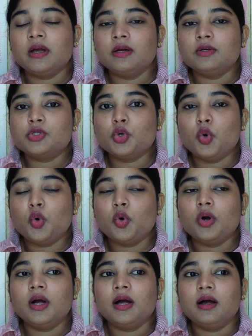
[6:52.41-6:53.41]

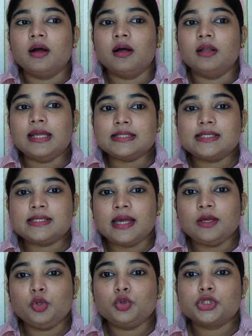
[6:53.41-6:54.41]
So let's
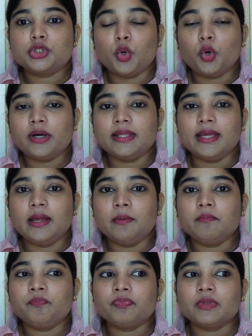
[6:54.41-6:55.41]
say you showed
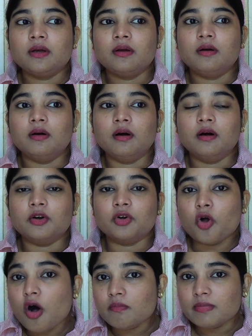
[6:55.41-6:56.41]
them a
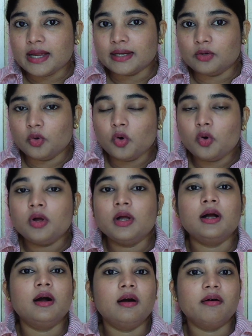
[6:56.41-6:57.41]
raw mango,
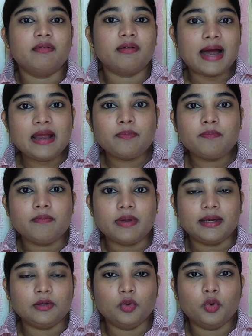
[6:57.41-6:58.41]
a ripe
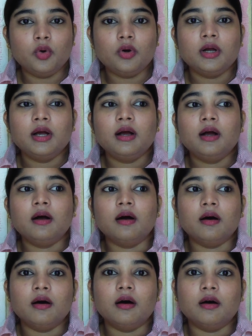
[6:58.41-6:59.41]
mango,
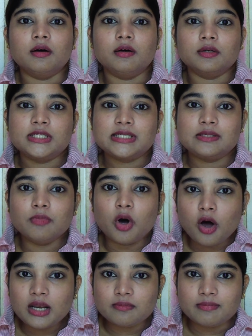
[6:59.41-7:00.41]
a
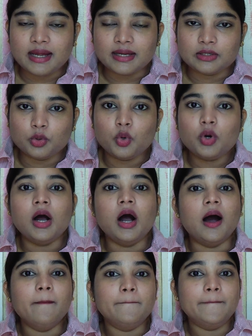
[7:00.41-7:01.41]
small mango,
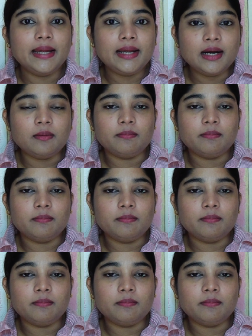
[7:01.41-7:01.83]
a bigger